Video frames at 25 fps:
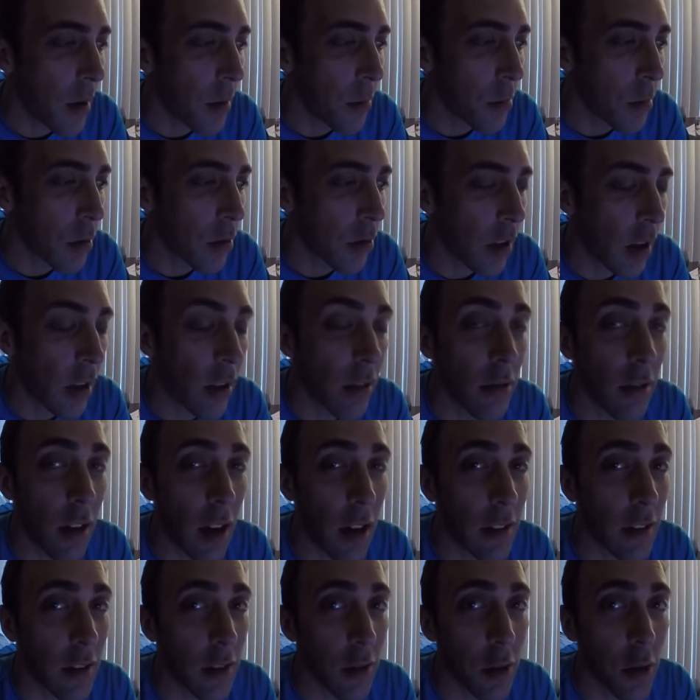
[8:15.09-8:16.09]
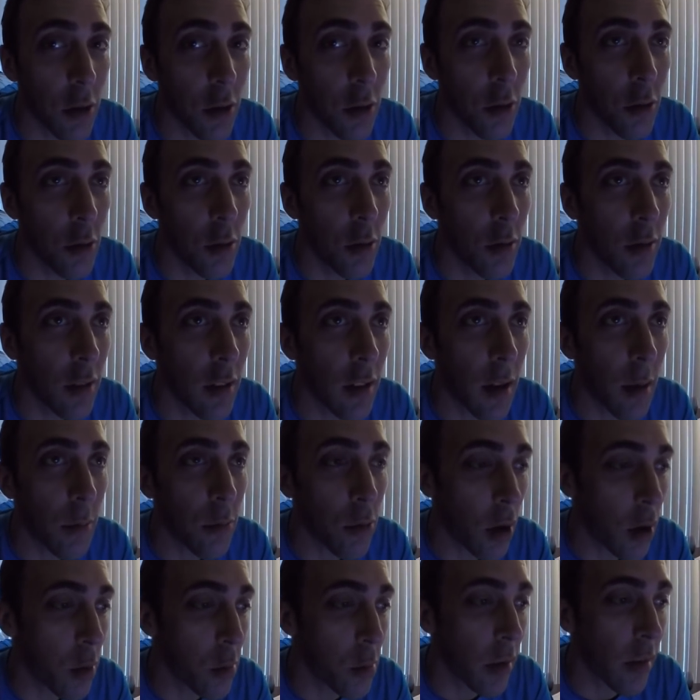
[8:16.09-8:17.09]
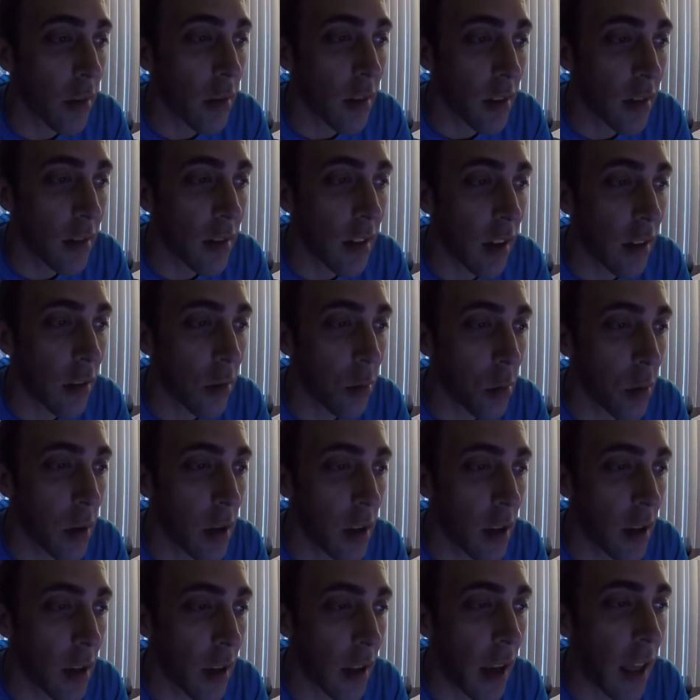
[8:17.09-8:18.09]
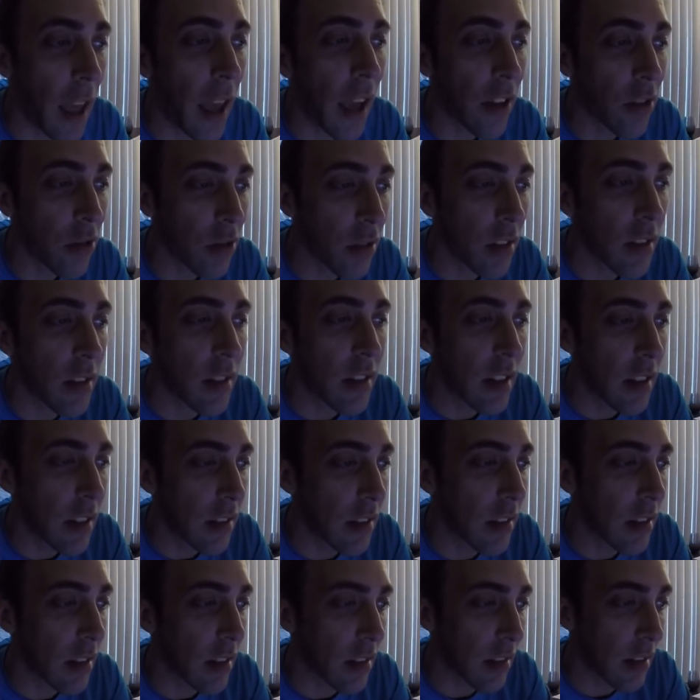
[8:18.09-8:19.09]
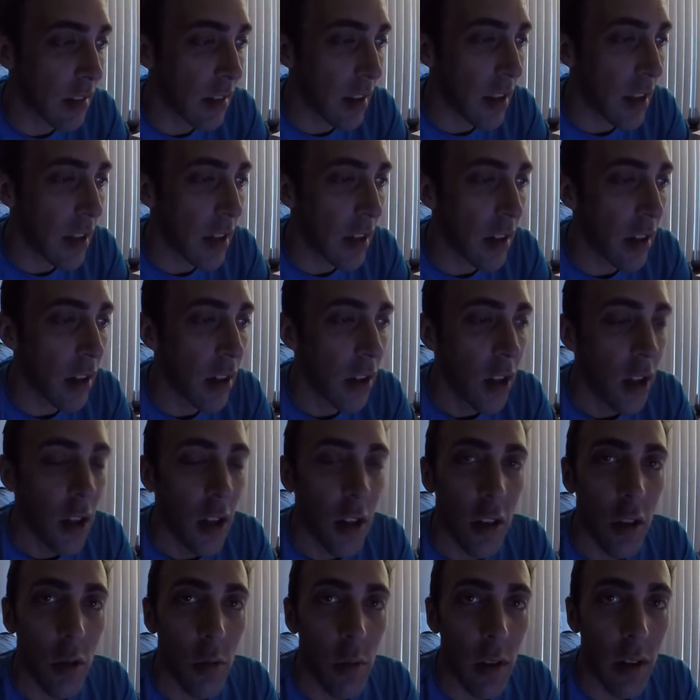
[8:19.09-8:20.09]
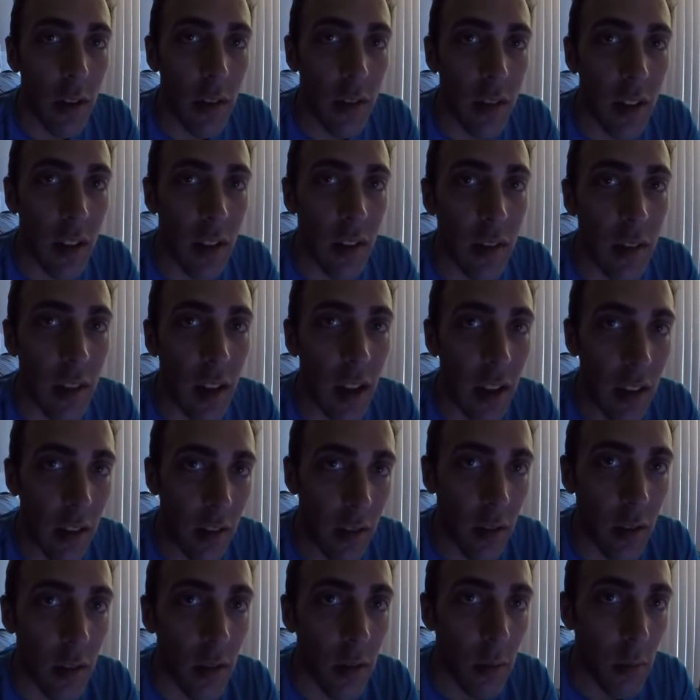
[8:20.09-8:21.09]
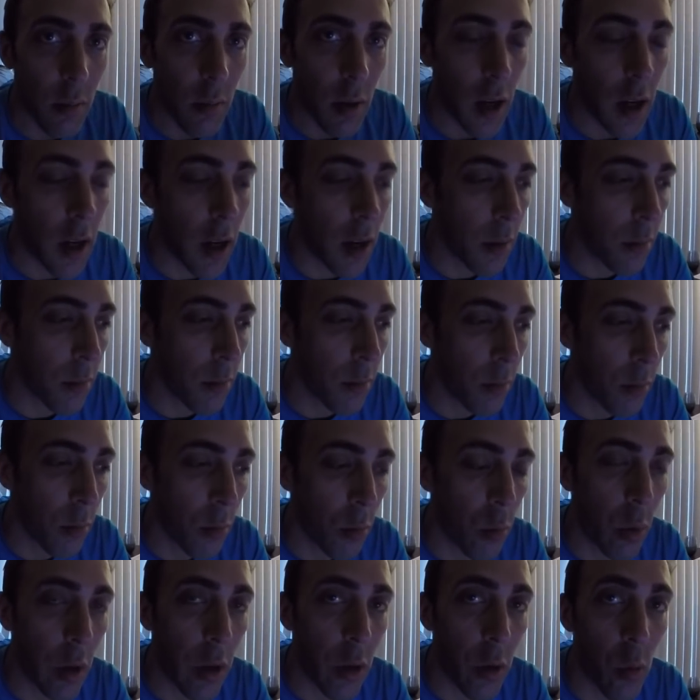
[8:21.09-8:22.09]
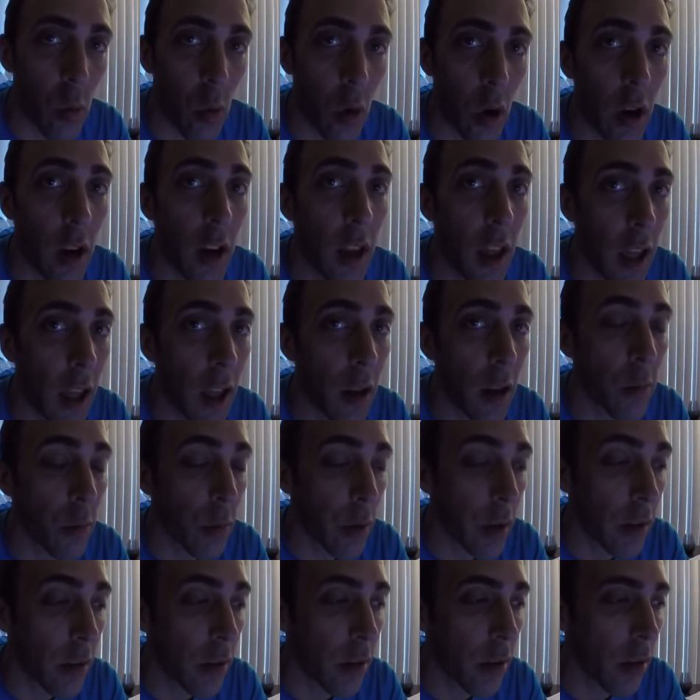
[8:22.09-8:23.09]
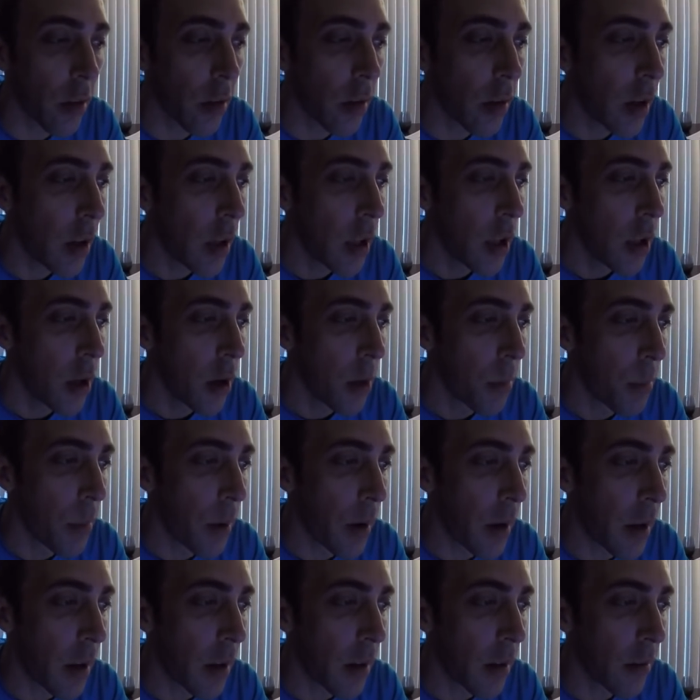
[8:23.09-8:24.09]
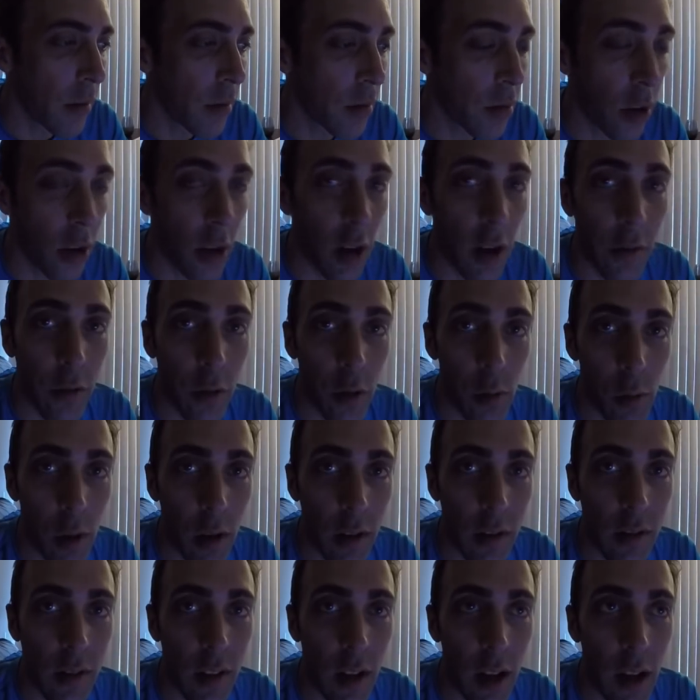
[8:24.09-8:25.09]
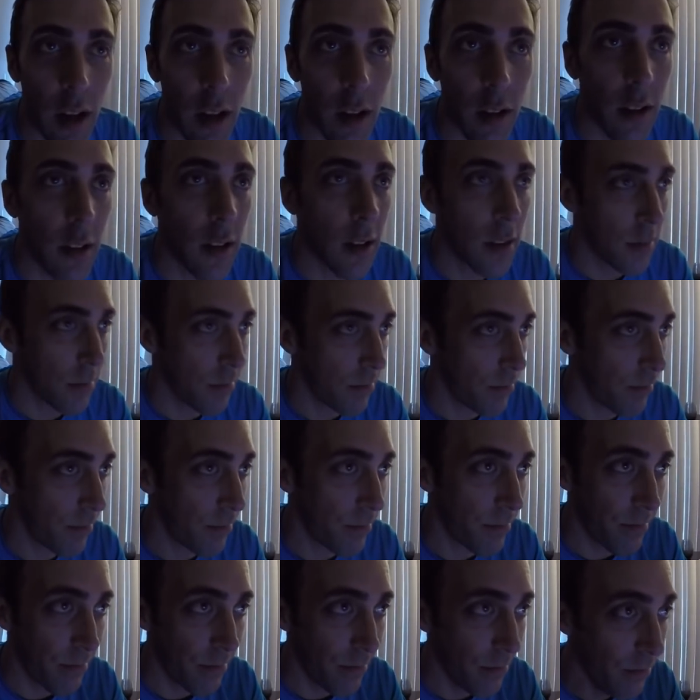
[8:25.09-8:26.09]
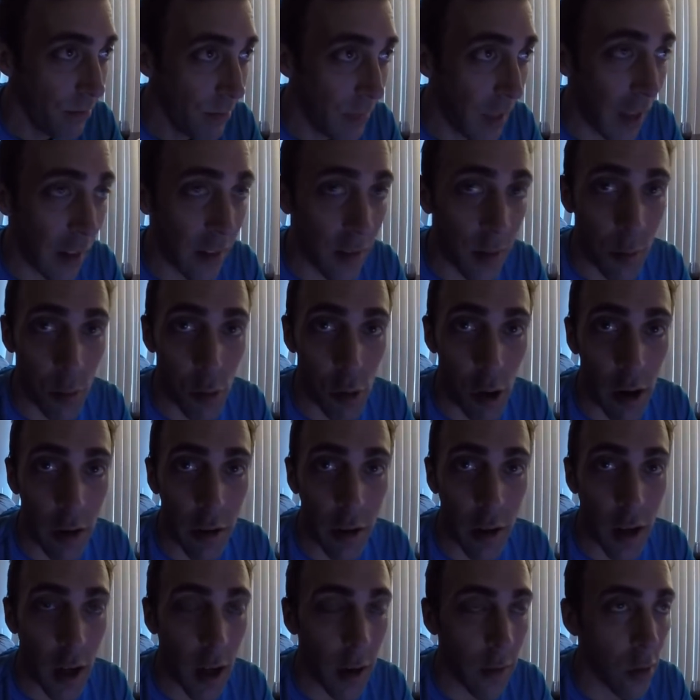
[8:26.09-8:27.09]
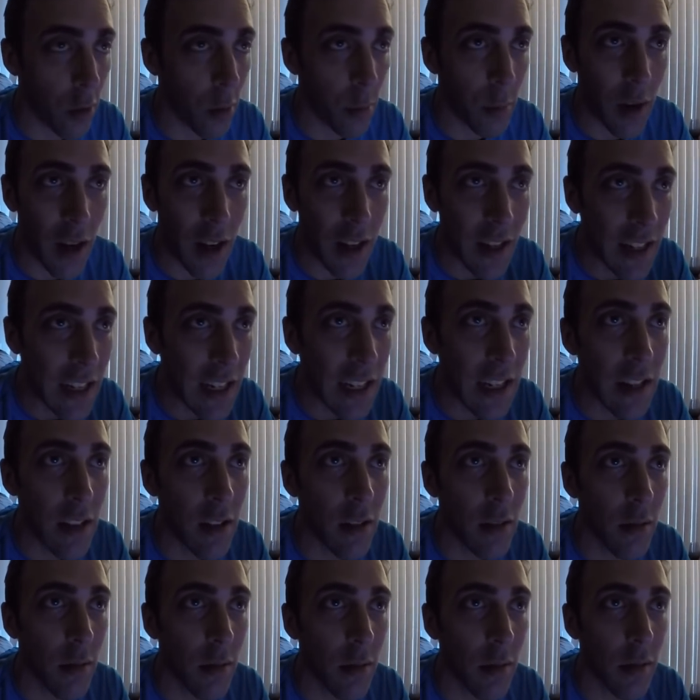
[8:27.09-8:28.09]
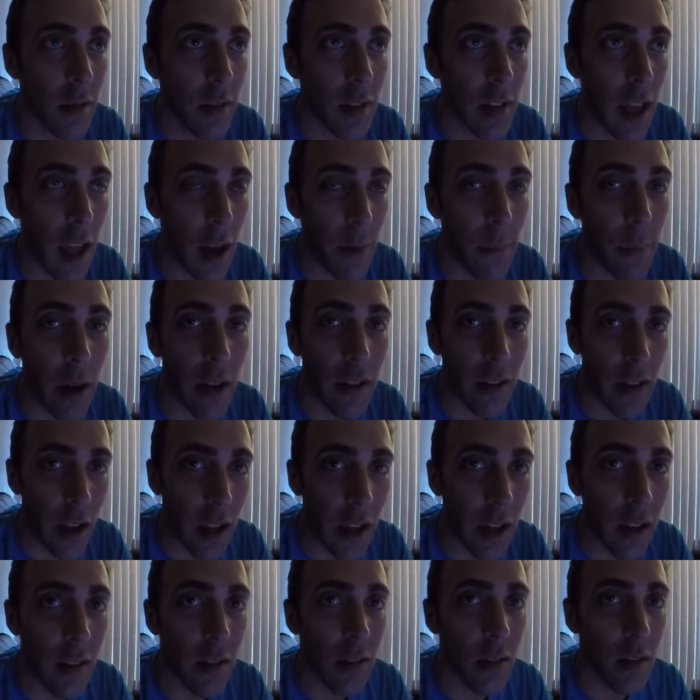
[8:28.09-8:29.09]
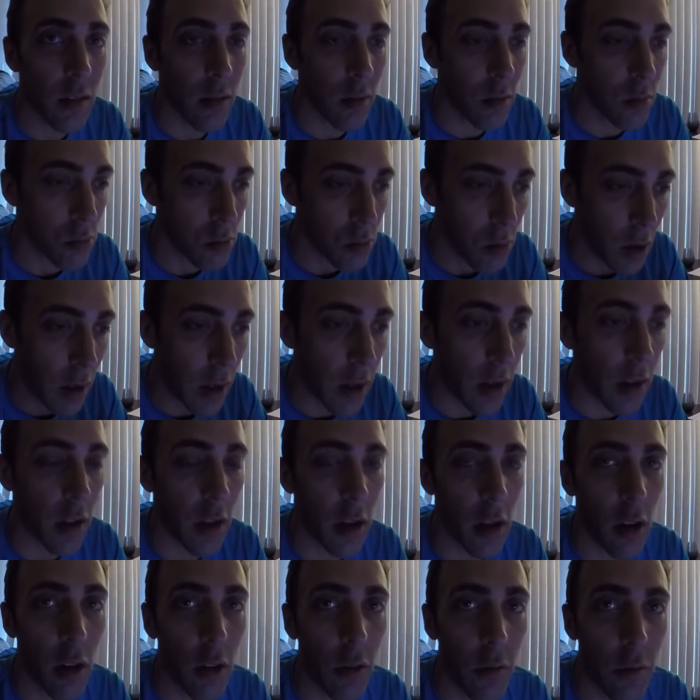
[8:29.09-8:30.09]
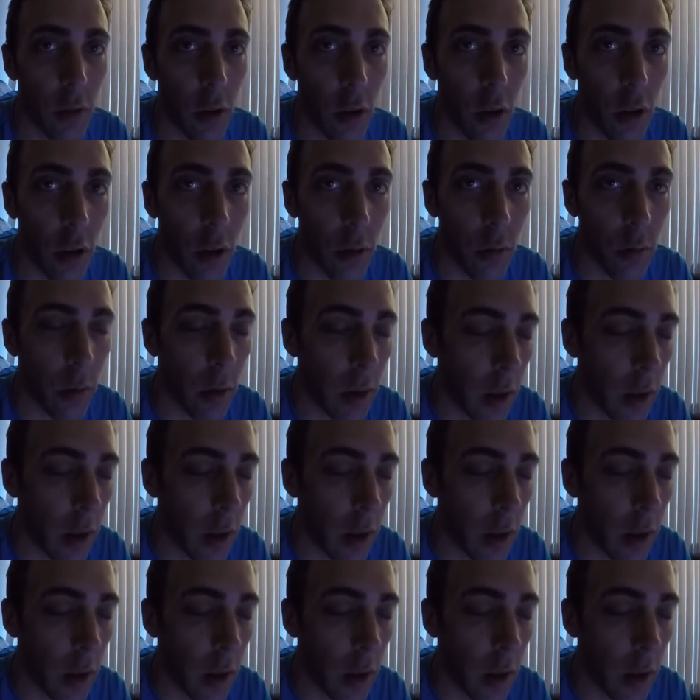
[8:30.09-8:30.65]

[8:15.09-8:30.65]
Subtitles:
which I don't like to do. I'm trying to run 6 days a week, and I actually did succeed to run 6 days week 1 and week 2. But started off with a rest day, had some ground to cover, but I needed to have my legs ready to go for a good